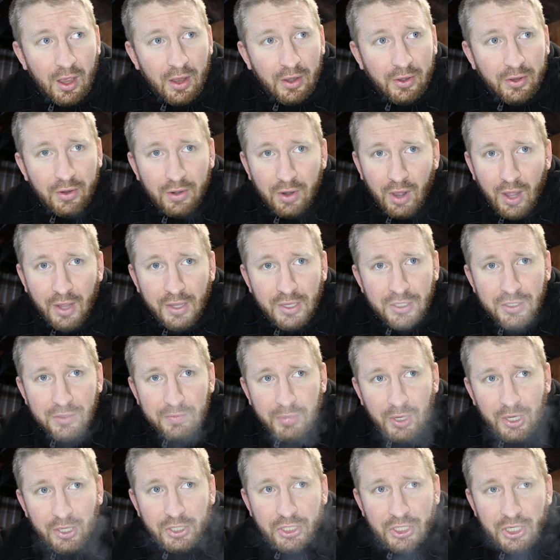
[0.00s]
Dude, all this
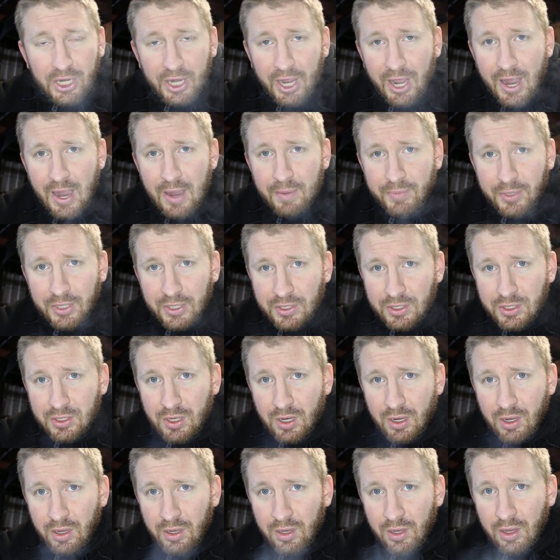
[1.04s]
bullshit
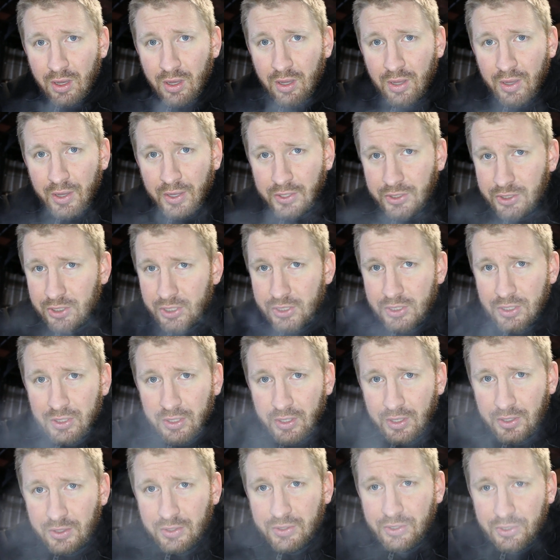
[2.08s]
happens.
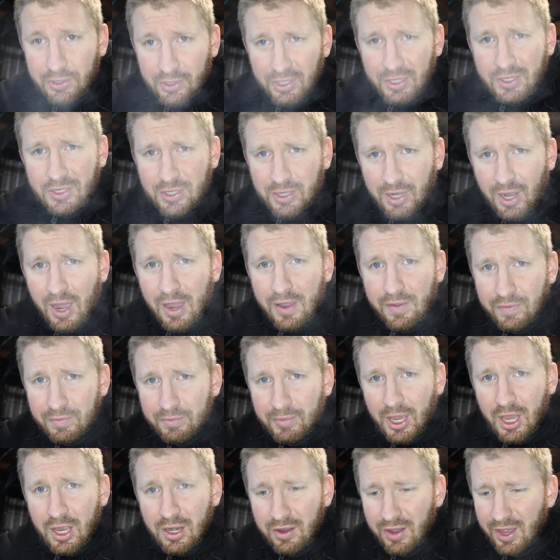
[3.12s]
It's life,
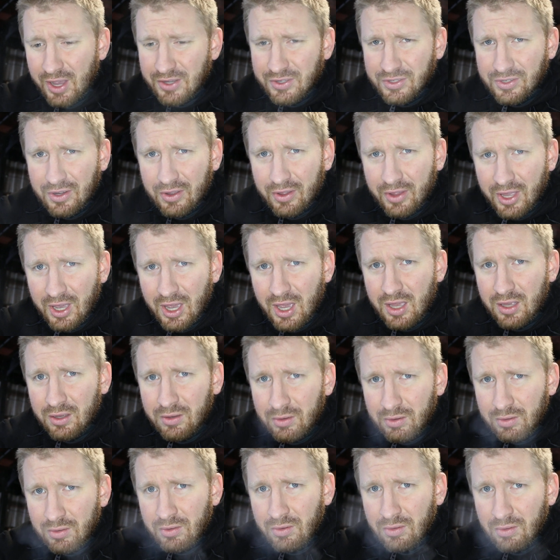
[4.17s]
man. You guys know that.
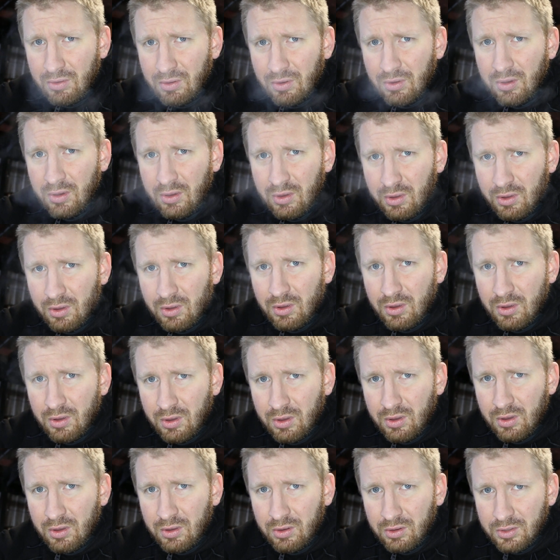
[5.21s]

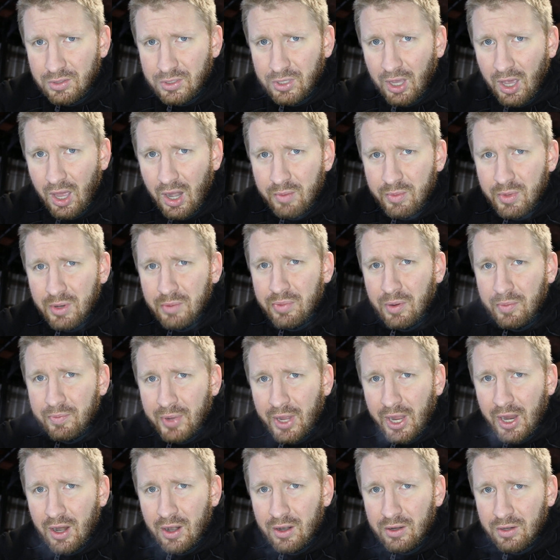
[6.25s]
So you gotta be
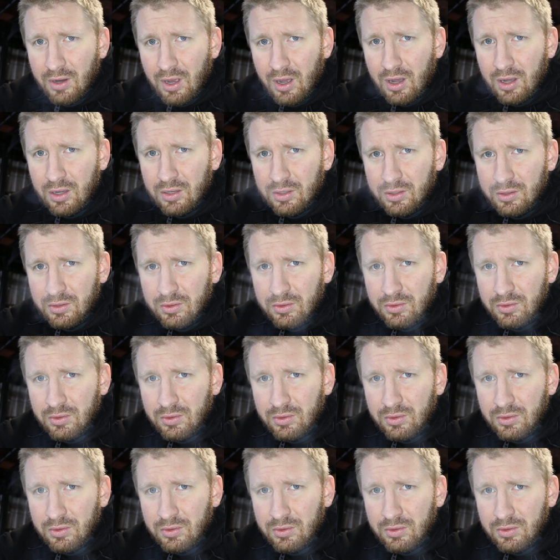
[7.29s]
prepared, dog.